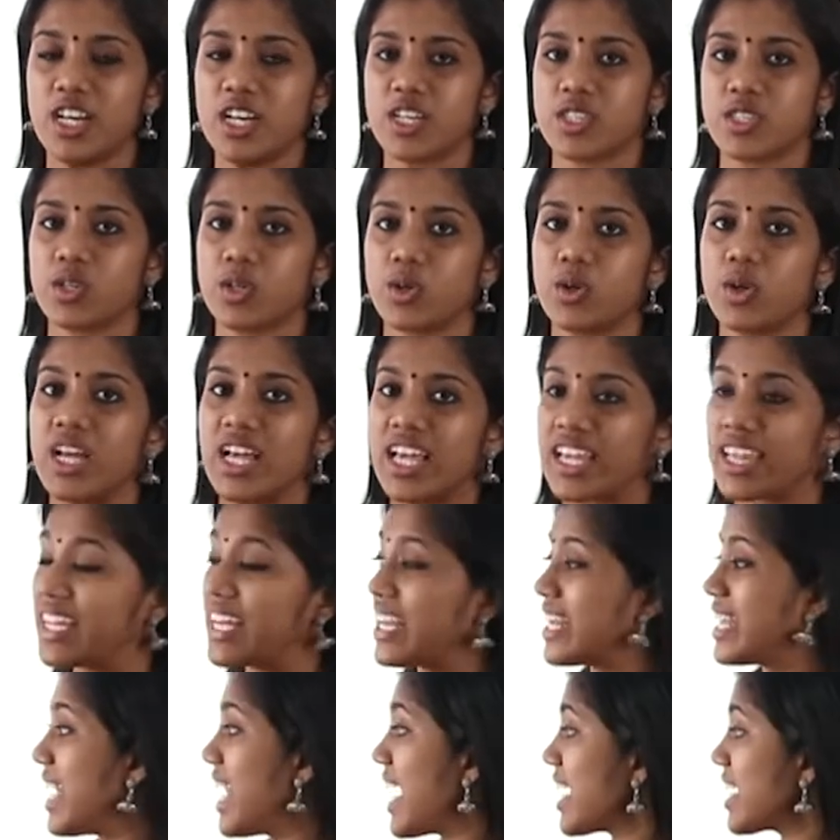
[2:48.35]
So
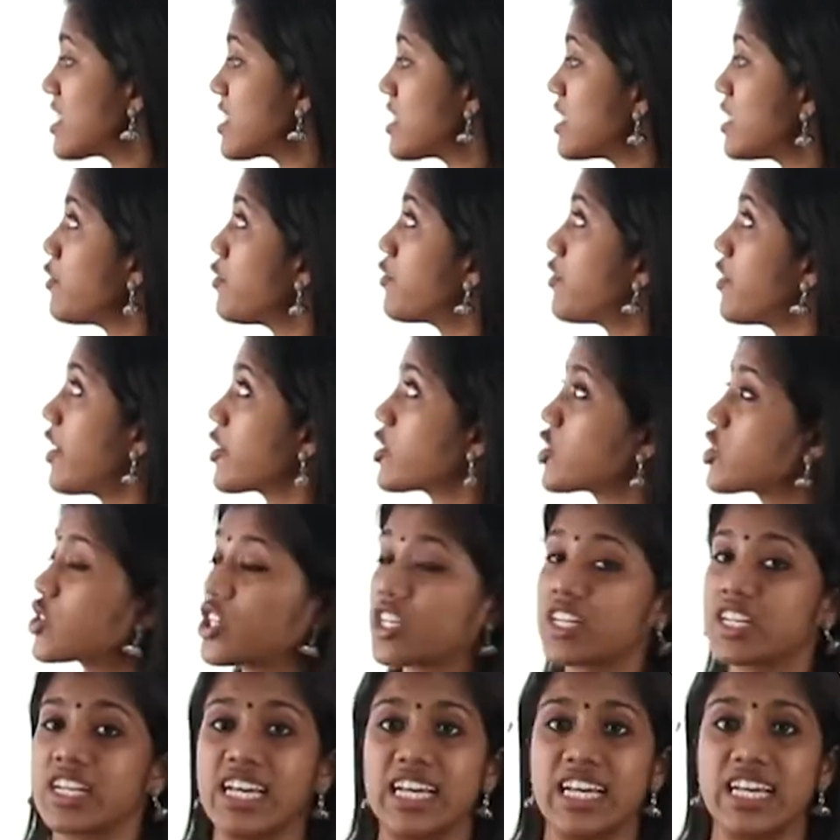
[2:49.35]
the next
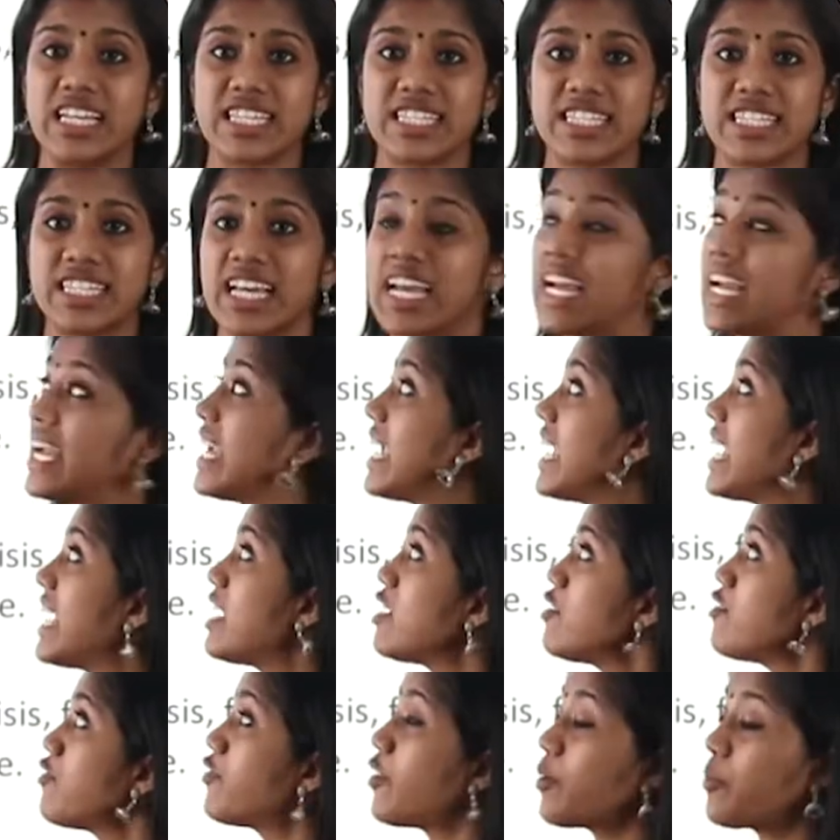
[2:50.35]
function is
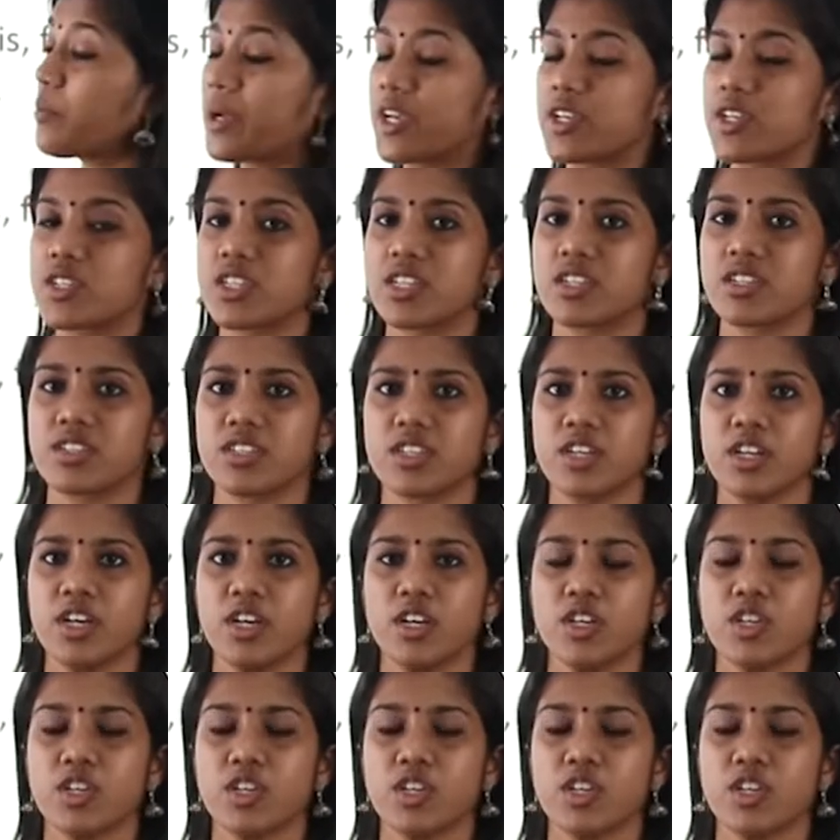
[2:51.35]
informations.